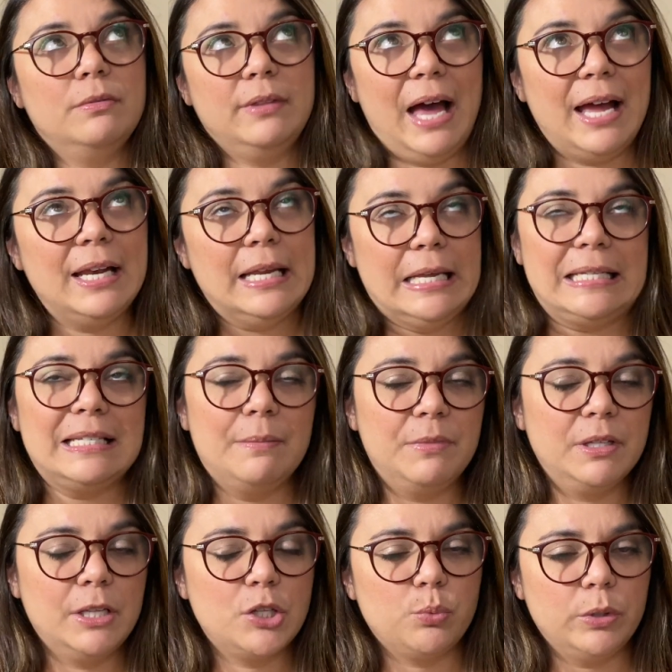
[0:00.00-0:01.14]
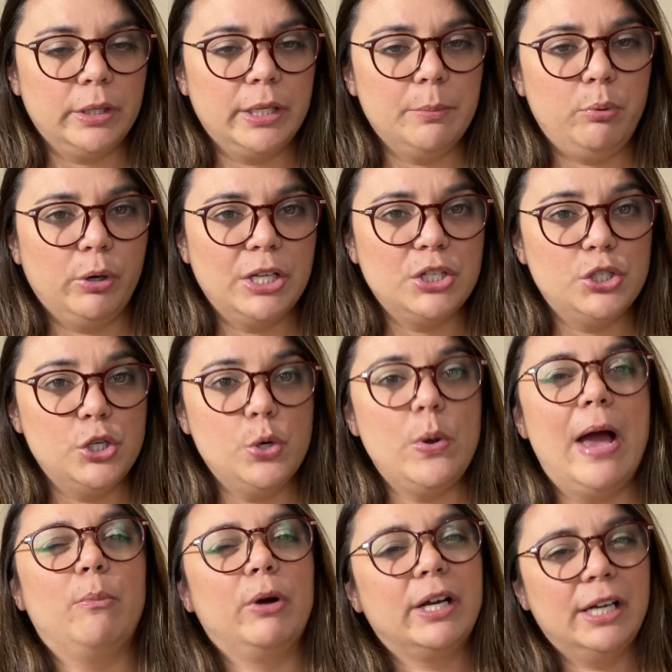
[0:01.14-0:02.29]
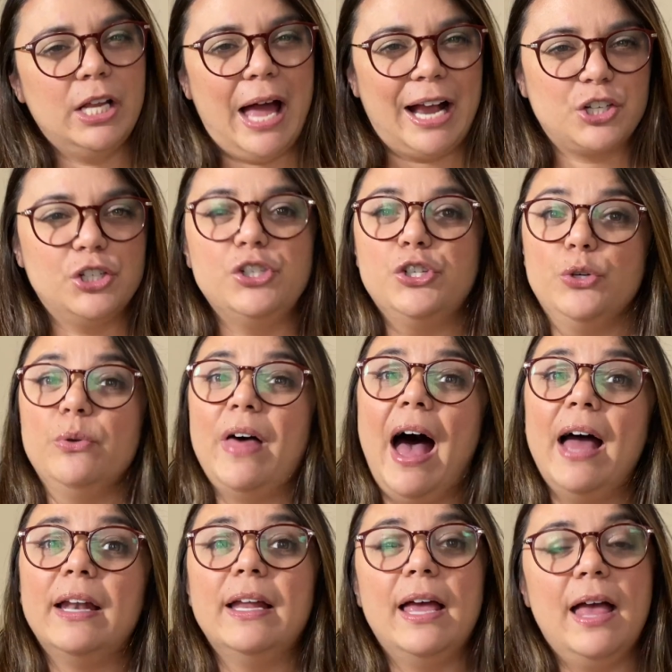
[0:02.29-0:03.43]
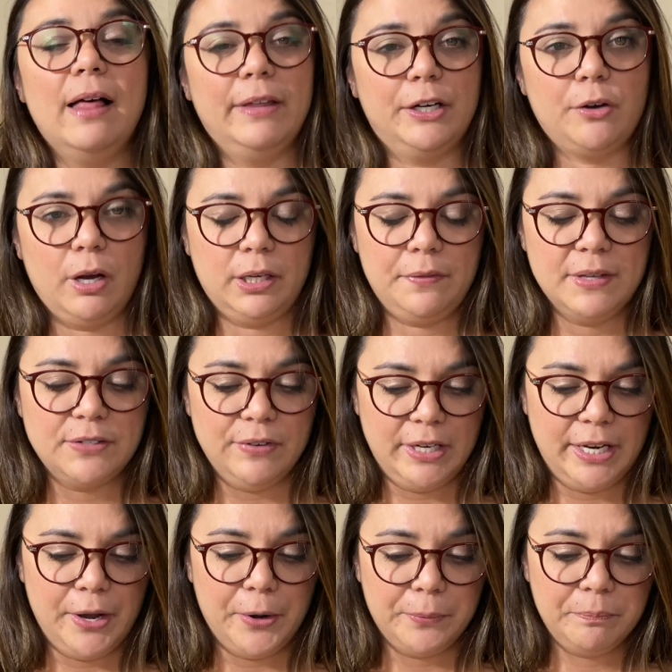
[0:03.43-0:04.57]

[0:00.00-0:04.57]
That is something that's really important to do. And we're gonna actually do that later on in this video.